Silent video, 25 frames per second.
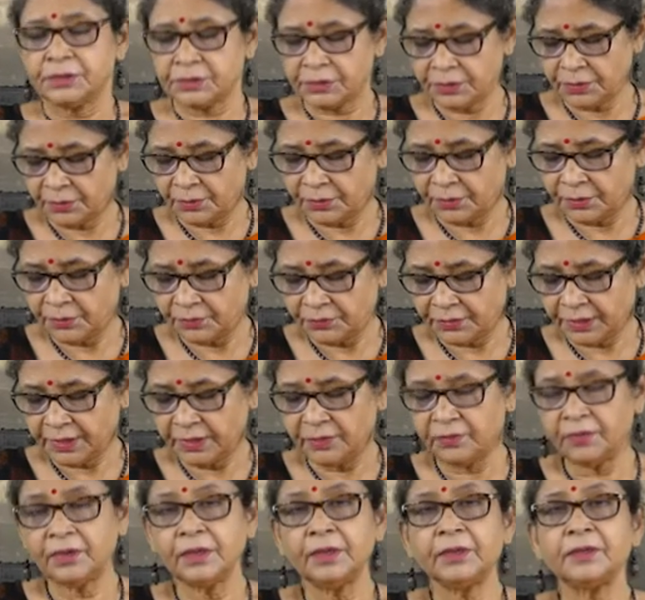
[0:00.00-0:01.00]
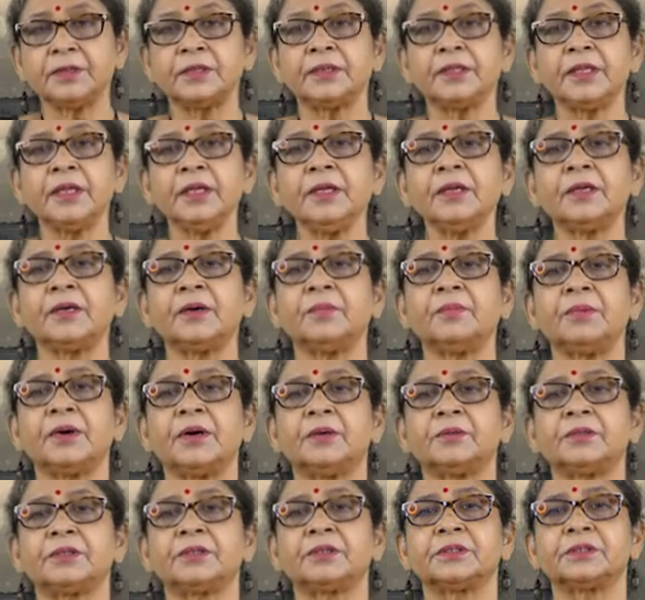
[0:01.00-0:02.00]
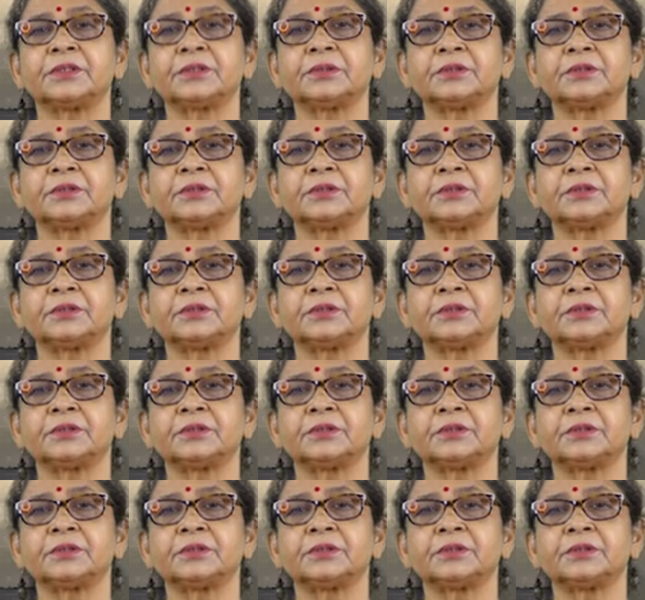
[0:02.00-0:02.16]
So when we think about